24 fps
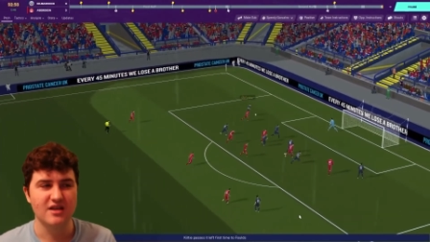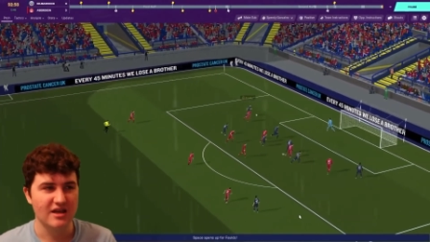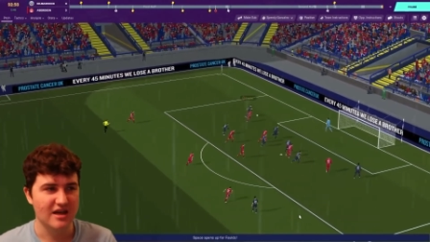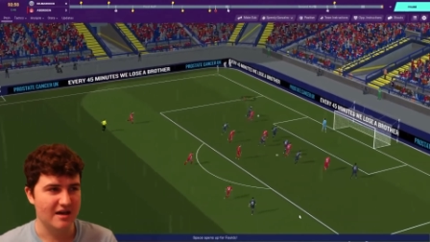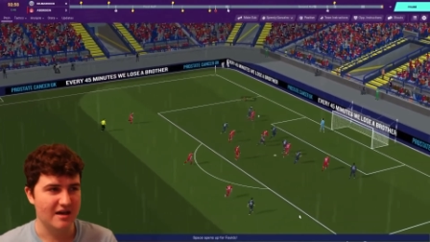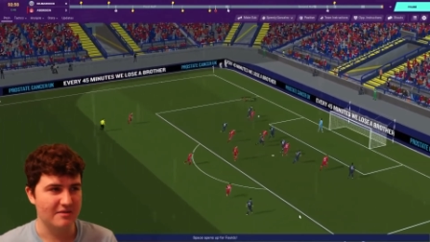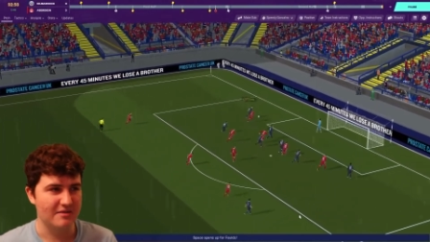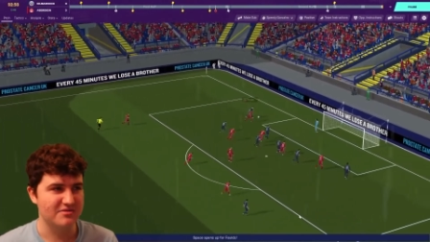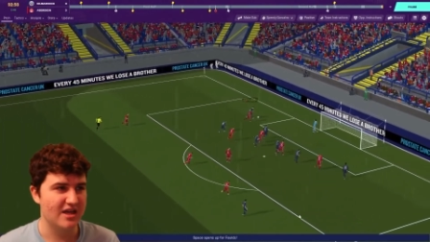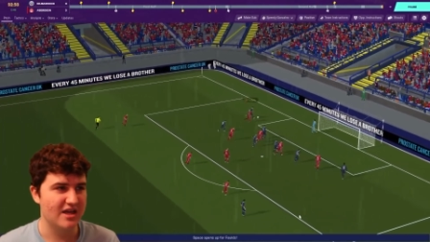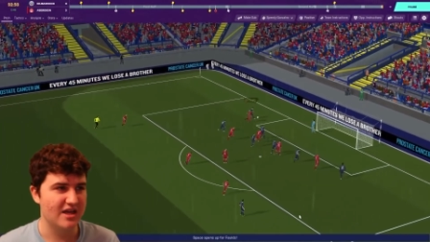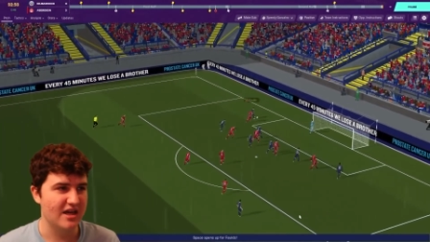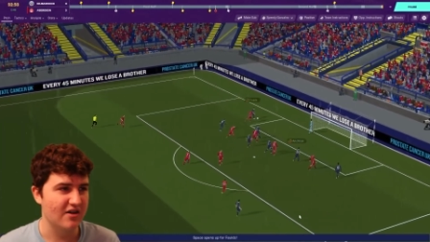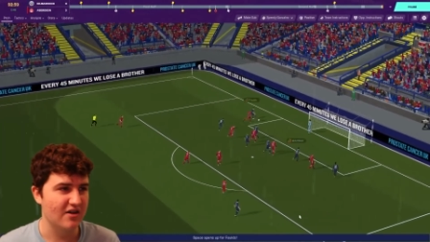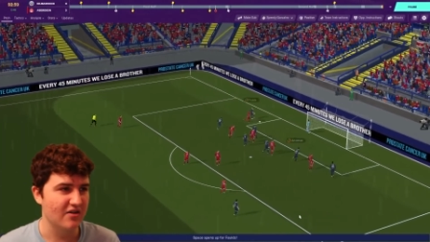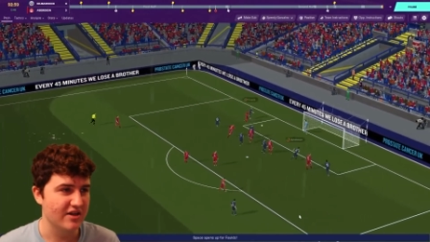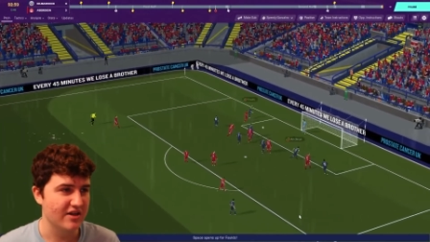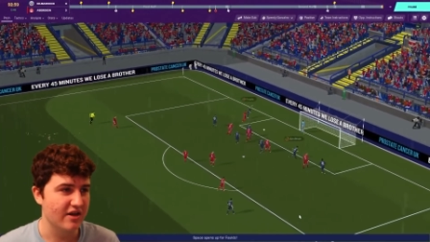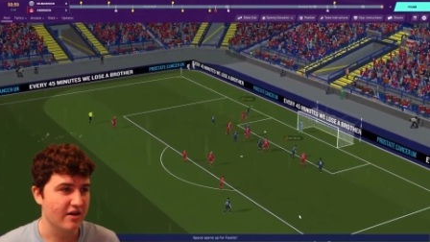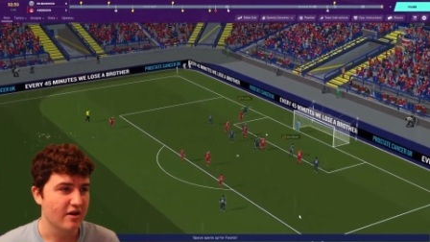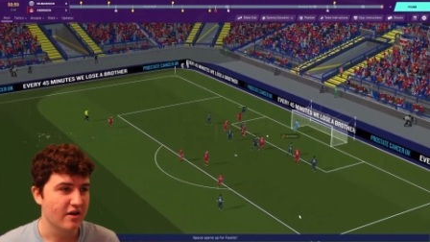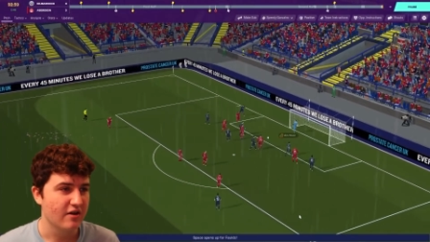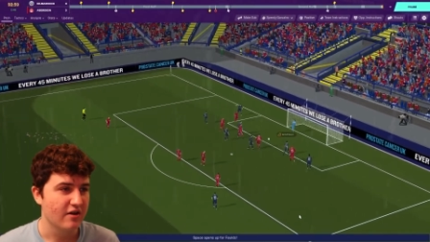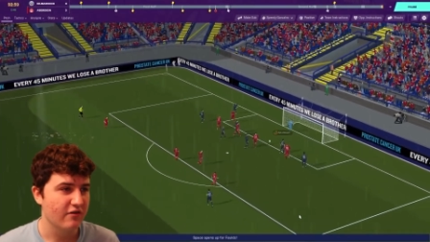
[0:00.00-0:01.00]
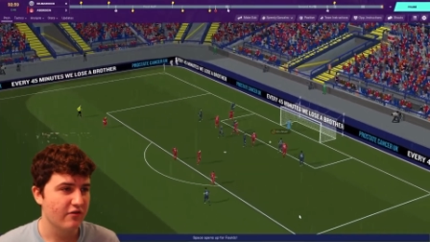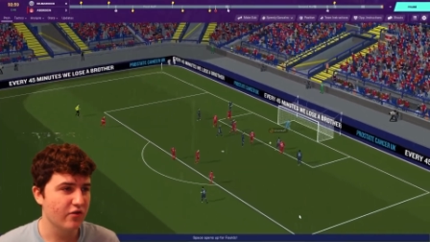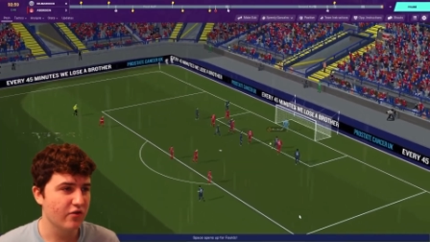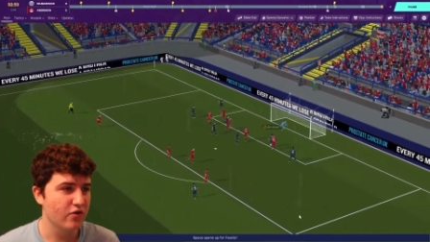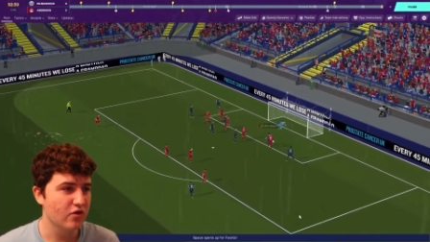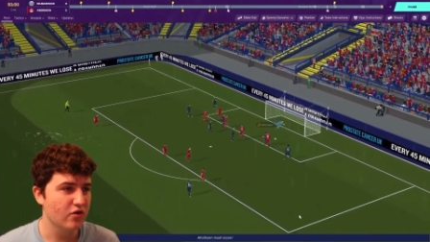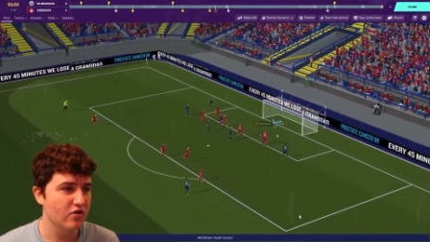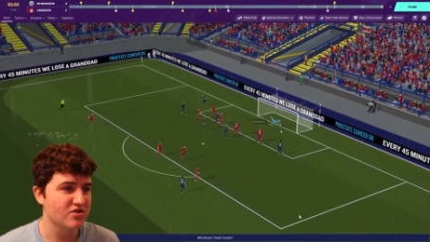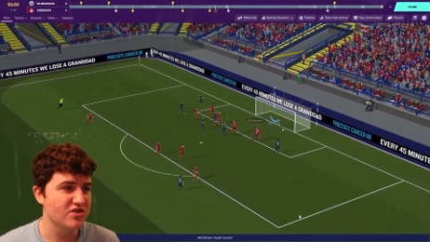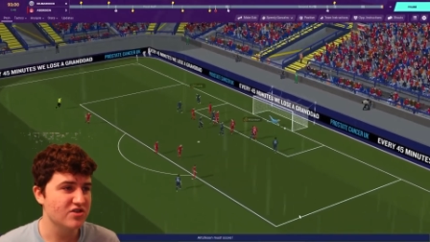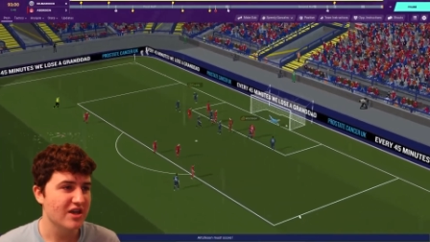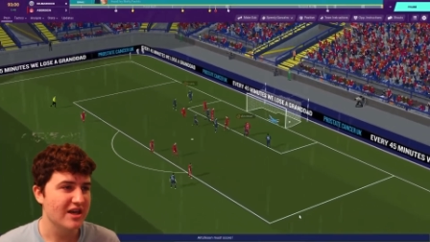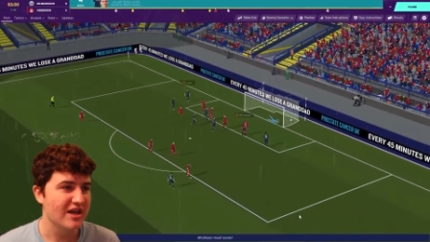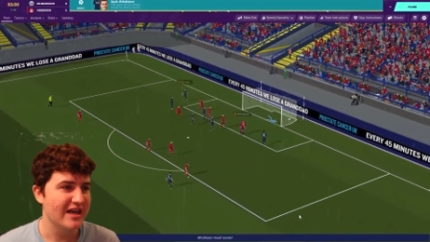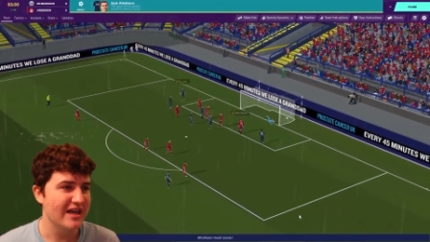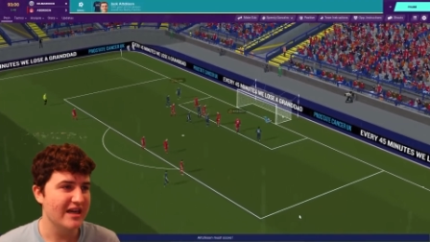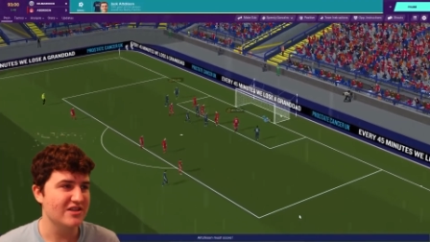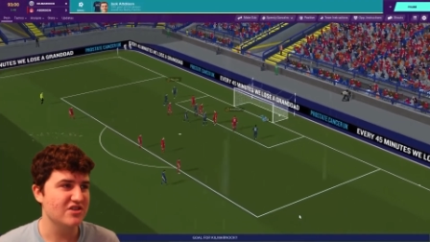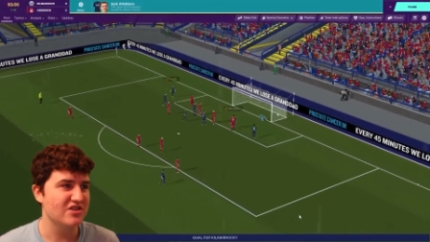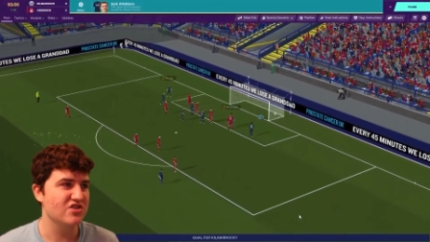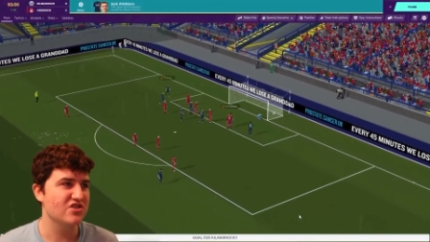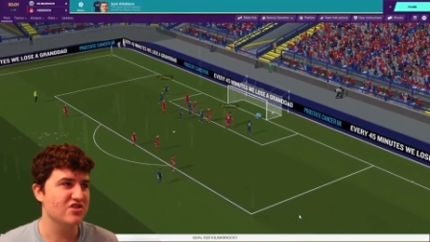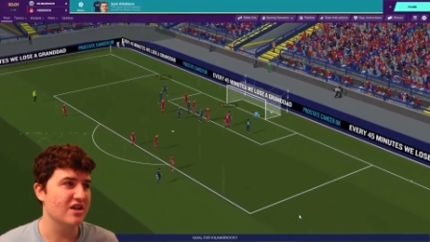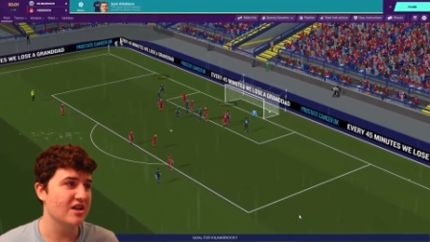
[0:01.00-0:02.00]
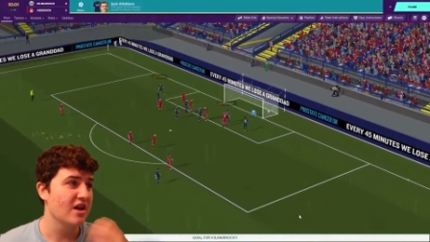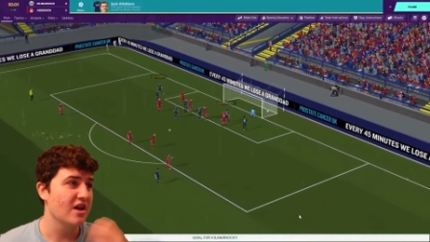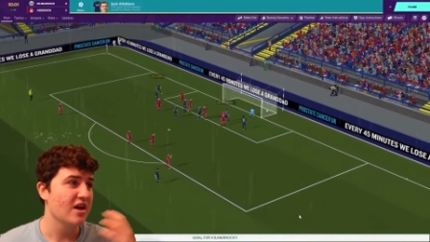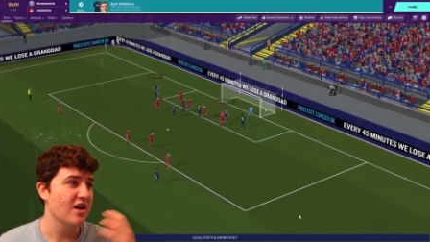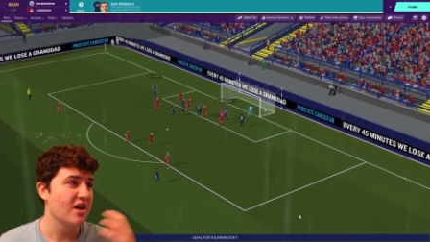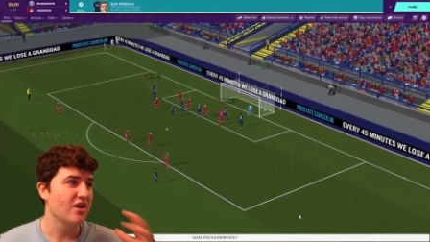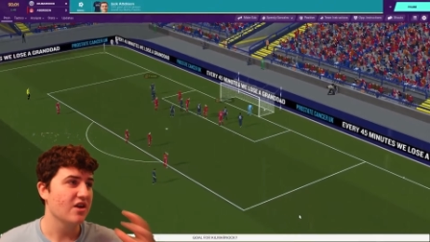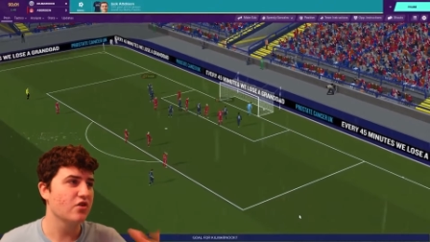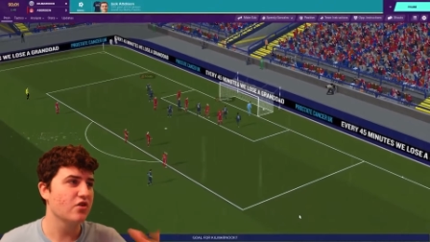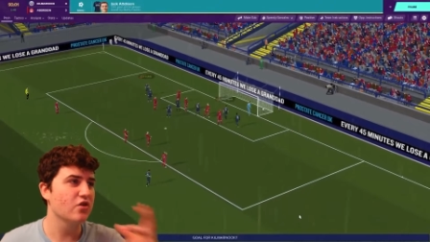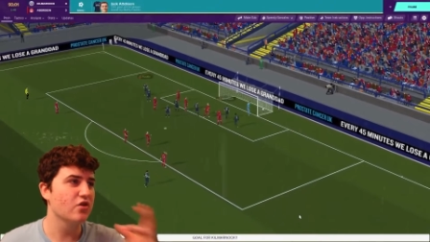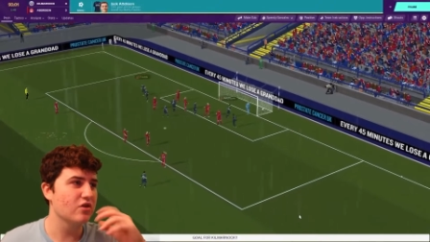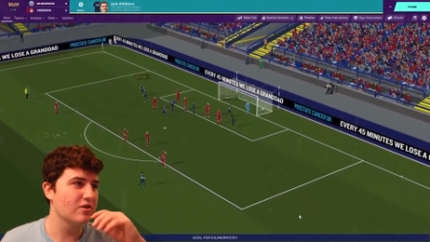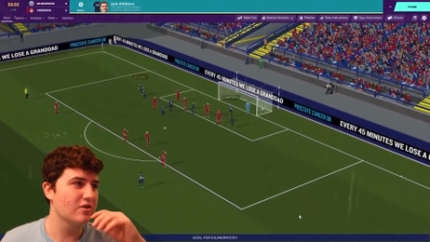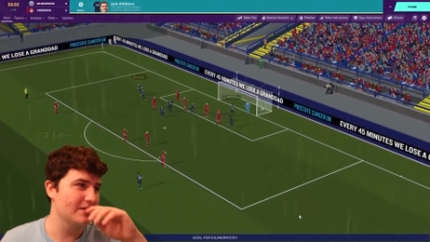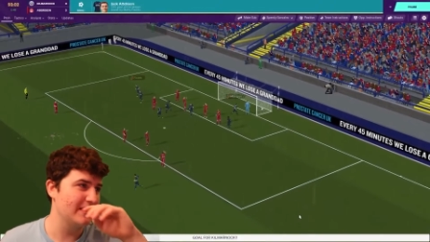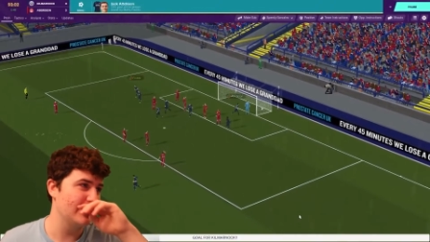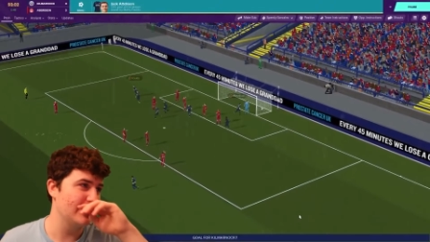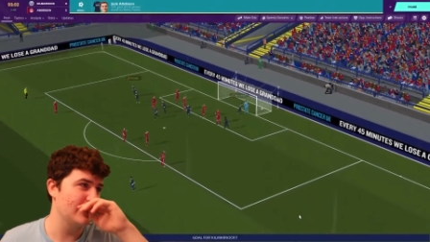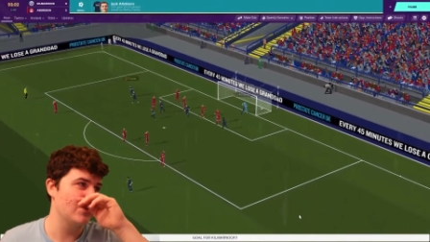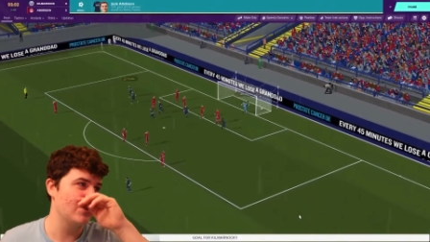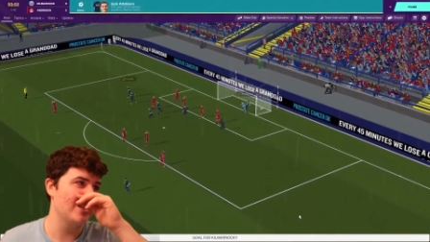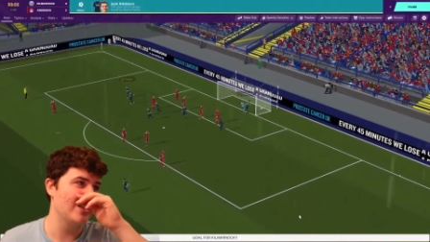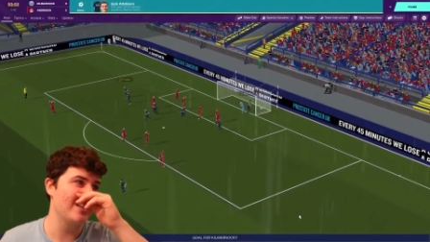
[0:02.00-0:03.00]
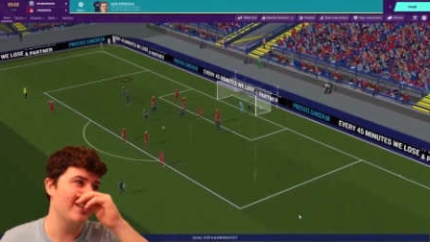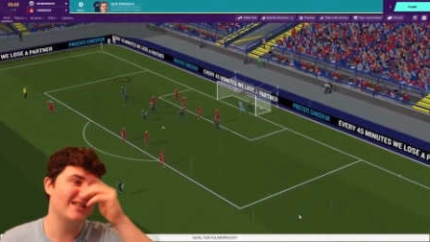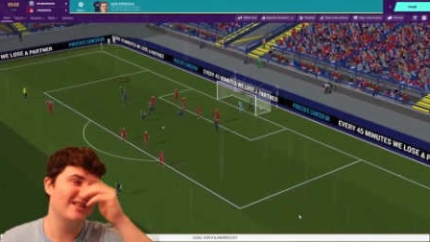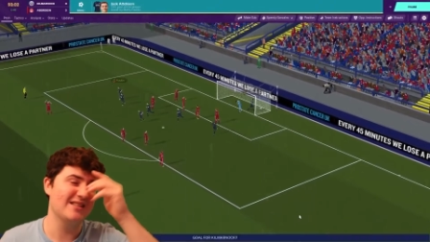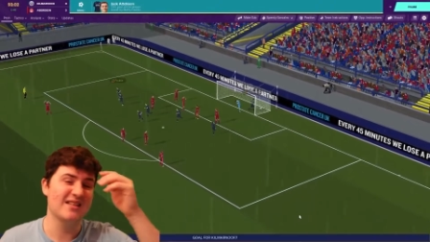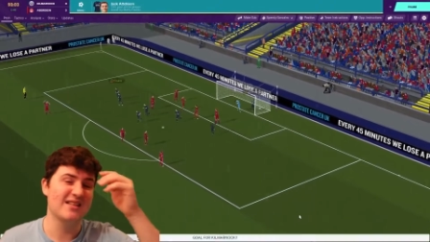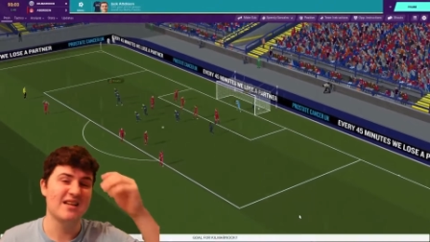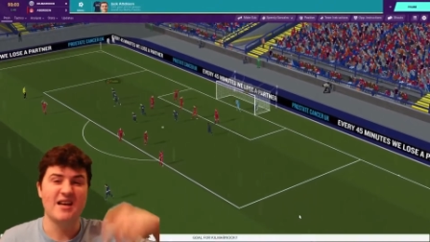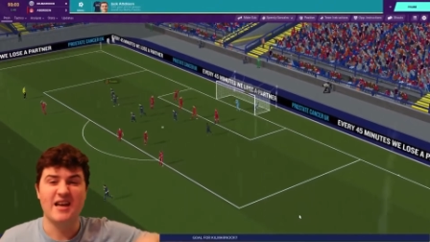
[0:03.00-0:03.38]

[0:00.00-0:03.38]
I'm telling you. Fools, Aitchison, no clean sheet.